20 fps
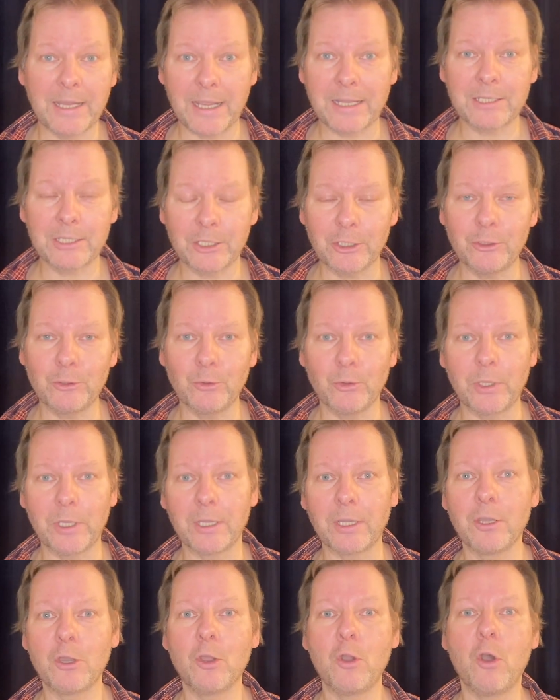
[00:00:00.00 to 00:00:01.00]

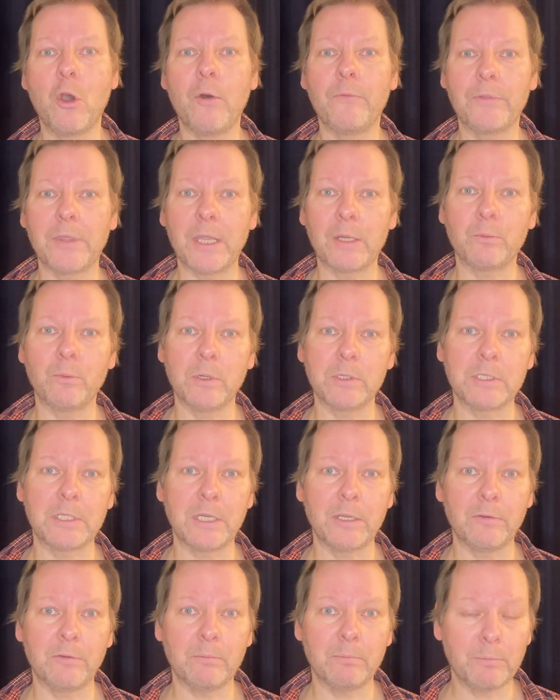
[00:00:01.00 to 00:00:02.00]
executing of that what
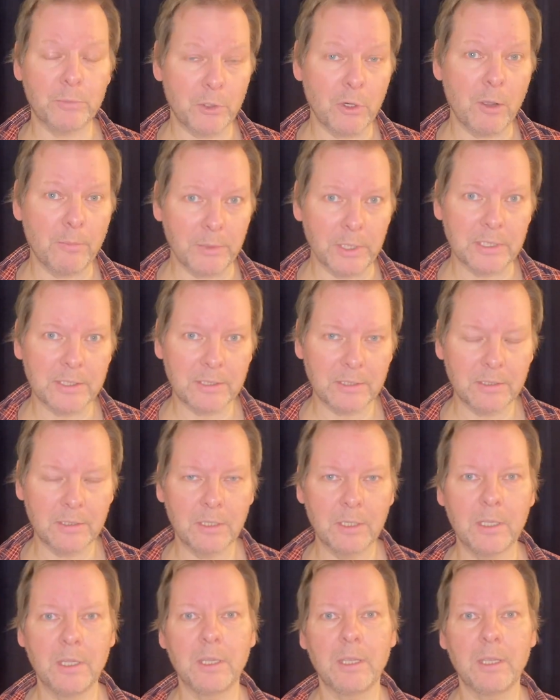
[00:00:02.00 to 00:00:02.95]
they promised.